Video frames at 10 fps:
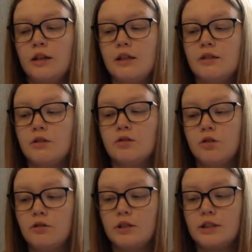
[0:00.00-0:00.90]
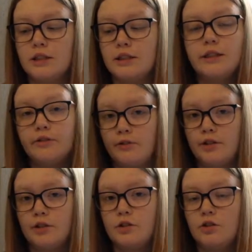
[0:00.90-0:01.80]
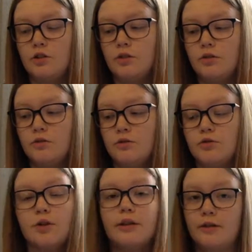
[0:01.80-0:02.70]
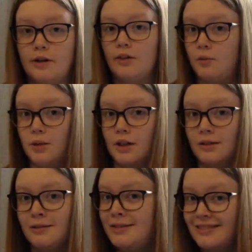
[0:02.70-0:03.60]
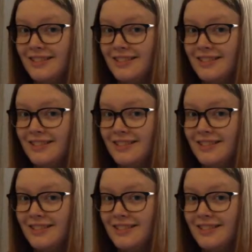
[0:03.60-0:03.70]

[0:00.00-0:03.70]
is notoriously different to drawing around the world.